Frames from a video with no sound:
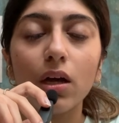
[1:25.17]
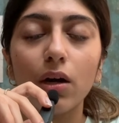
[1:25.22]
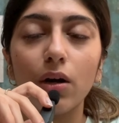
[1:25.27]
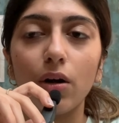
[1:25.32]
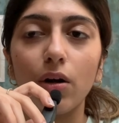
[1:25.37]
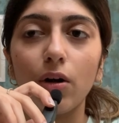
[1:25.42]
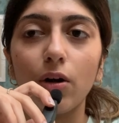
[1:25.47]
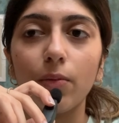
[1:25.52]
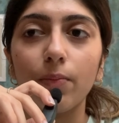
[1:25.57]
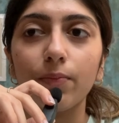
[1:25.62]

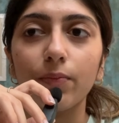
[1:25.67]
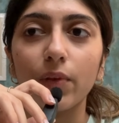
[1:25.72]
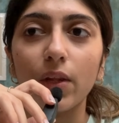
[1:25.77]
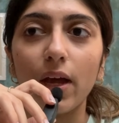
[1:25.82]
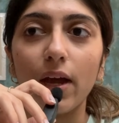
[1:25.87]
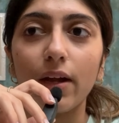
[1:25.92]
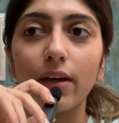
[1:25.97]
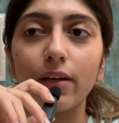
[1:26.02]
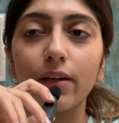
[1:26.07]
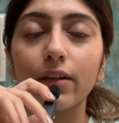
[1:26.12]

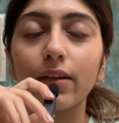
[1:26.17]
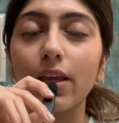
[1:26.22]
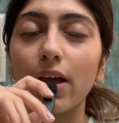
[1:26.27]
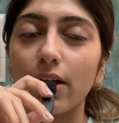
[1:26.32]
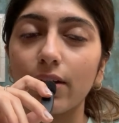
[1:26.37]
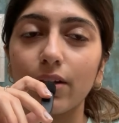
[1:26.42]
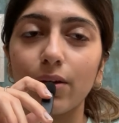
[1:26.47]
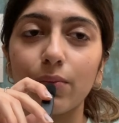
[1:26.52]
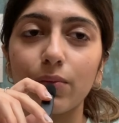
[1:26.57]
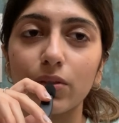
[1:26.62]
And
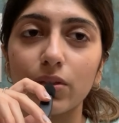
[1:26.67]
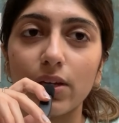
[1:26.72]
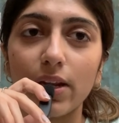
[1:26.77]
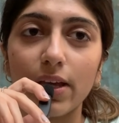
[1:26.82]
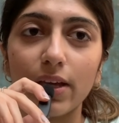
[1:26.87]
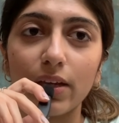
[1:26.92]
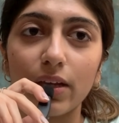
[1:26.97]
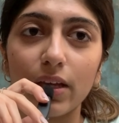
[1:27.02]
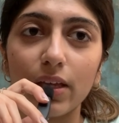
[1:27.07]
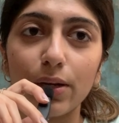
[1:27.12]
yeah, that was
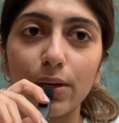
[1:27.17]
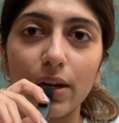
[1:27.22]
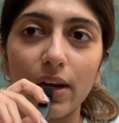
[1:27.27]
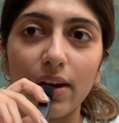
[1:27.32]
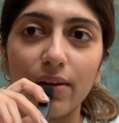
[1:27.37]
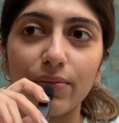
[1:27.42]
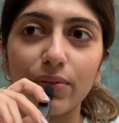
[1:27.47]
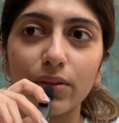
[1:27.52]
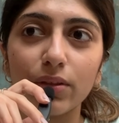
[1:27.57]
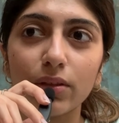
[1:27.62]
like in
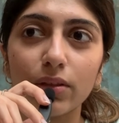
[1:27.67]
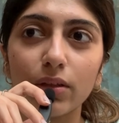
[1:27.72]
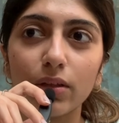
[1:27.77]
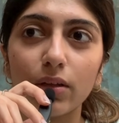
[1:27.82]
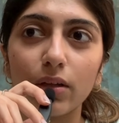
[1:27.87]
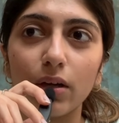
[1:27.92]
11th.